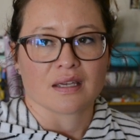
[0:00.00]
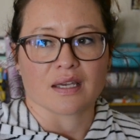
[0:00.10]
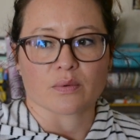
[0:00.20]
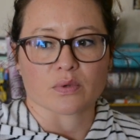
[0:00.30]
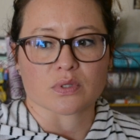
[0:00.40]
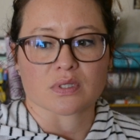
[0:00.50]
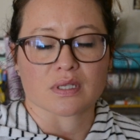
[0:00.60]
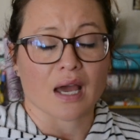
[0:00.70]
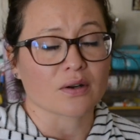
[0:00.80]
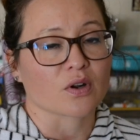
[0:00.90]
It was,
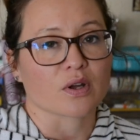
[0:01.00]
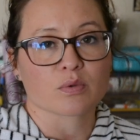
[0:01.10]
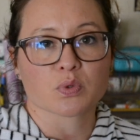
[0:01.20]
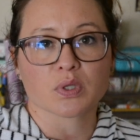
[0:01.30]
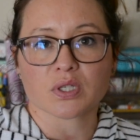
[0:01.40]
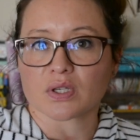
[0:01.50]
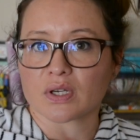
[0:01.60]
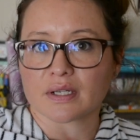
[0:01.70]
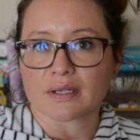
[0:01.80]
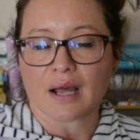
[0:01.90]
I don't know, it was really
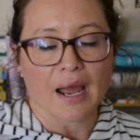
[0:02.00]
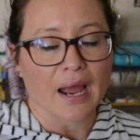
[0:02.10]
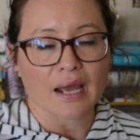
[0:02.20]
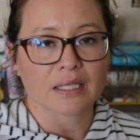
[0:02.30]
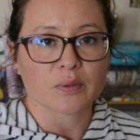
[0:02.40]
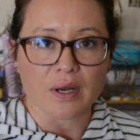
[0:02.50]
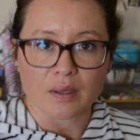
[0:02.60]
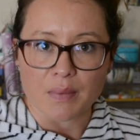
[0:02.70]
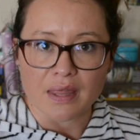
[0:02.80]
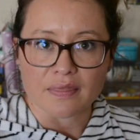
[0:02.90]
good. I highly
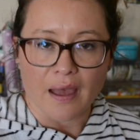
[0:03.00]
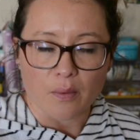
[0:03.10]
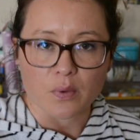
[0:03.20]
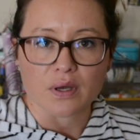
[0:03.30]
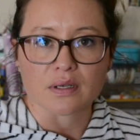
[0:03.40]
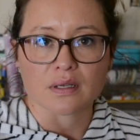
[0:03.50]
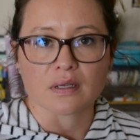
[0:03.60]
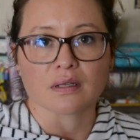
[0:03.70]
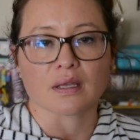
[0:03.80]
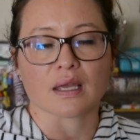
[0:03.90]
recommend that one
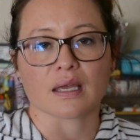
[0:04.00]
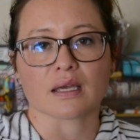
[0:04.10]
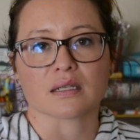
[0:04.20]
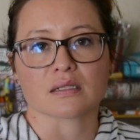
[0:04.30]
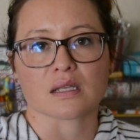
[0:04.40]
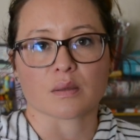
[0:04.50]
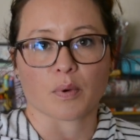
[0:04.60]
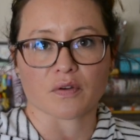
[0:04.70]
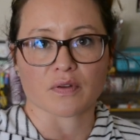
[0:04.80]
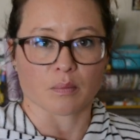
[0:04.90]
and The
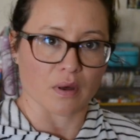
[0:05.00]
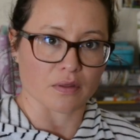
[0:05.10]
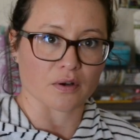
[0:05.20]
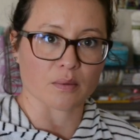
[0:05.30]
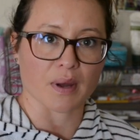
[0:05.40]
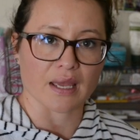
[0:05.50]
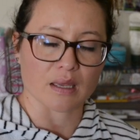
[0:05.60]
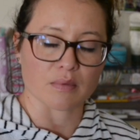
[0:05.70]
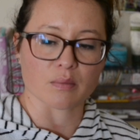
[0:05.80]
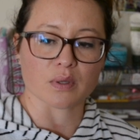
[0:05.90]
Perfect Mother by
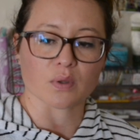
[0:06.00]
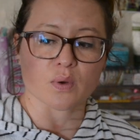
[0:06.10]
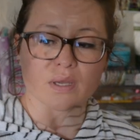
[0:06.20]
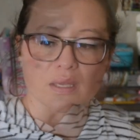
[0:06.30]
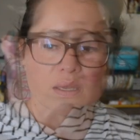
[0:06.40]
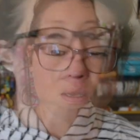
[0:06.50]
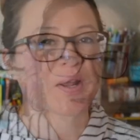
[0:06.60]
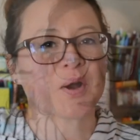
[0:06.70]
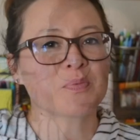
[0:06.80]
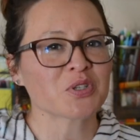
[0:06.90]
Amy Malloy. But I
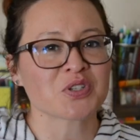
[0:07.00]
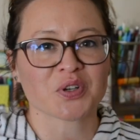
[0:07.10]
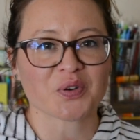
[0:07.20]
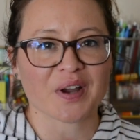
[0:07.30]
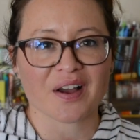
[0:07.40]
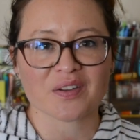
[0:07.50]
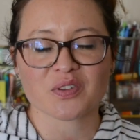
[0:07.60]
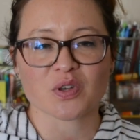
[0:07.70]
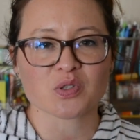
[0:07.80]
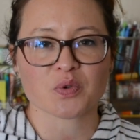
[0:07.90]
hope you stuck
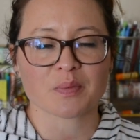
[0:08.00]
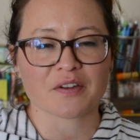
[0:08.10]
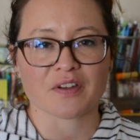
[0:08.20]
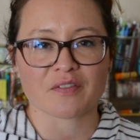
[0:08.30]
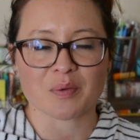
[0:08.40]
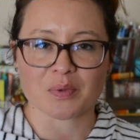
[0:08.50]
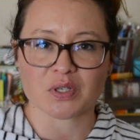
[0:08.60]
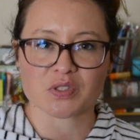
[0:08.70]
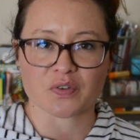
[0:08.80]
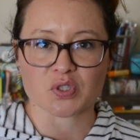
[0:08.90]
around. Those were my favorite
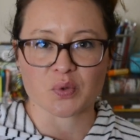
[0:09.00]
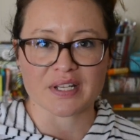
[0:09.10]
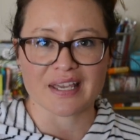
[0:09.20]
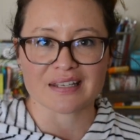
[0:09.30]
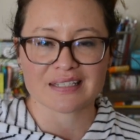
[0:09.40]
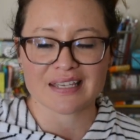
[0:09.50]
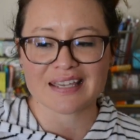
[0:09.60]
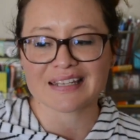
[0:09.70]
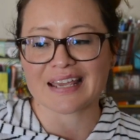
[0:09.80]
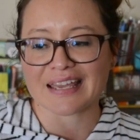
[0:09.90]
books for
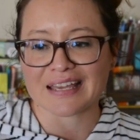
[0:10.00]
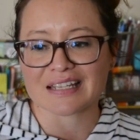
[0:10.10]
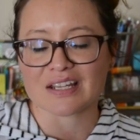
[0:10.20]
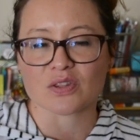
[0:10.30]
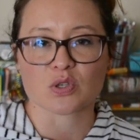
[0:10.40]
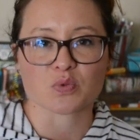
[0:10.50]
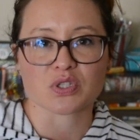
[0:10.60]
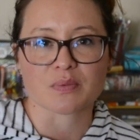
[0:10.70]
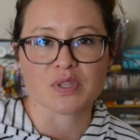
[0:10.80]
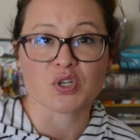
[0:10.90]
2018, and those were
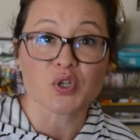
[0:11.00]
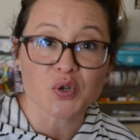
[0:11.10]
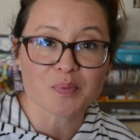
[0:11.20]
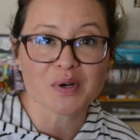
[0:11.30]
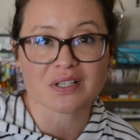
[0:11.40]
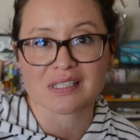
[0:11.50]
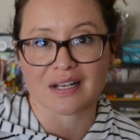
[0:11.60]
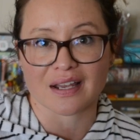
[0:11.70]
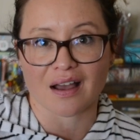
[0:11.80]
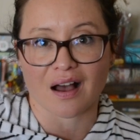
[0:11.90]
some of the new books that
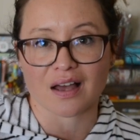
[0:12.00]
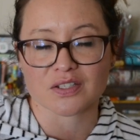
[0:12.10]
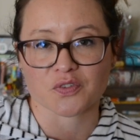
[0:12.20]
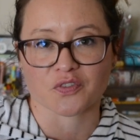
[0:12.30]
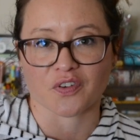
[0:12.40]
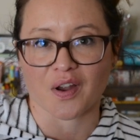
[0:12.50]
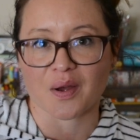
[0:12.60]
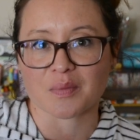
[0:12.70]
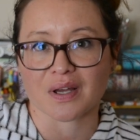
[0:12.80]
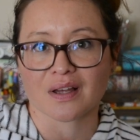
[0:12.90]
I got
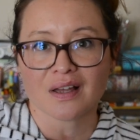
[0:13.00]
from